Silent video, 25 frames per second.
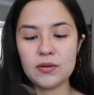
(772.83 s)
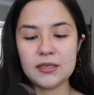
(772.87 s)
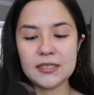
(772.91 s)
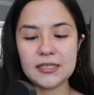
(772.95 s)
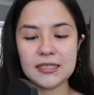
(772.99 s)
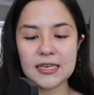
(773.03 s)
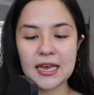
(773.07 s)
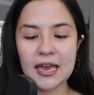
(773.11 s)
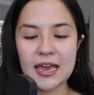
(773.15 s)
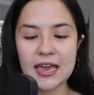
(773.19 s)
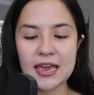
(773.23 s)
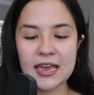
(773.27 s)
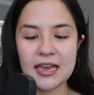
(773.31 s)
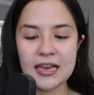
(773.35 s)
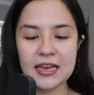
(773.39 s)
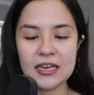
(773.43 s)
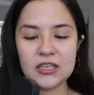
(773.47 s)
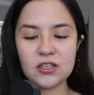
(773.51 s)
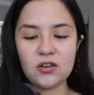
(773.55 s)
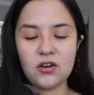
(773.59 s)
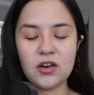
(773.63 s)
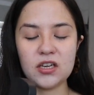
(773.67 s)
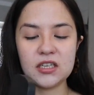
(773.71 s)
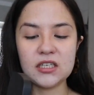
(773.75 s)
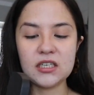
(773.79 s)
would say
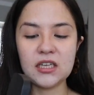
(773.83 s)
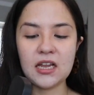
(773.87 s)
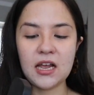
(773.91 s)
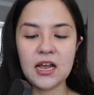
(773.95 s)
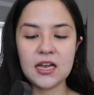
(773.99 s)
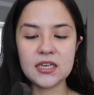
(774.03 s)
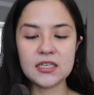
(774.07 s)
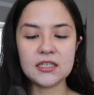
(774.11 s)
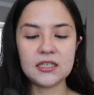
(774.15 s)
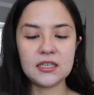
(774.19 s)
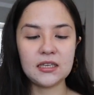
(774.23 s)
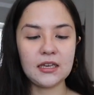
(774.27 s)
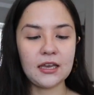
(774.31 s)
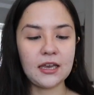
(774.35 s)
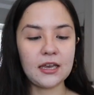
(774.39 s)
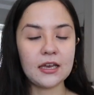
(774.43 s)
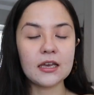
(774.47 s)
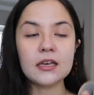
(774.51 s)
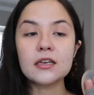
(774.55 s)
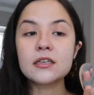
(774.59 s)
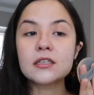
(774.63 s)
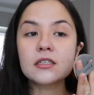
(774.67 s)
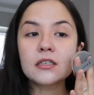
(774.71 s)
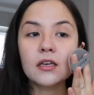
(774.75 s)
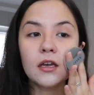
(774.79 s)
is on its last
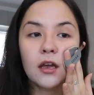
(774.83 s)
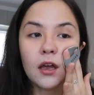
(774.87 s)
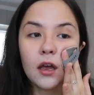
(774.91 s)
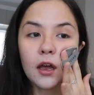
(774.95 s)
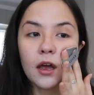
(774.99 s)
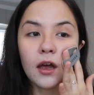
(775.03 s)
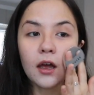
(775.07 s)
legs.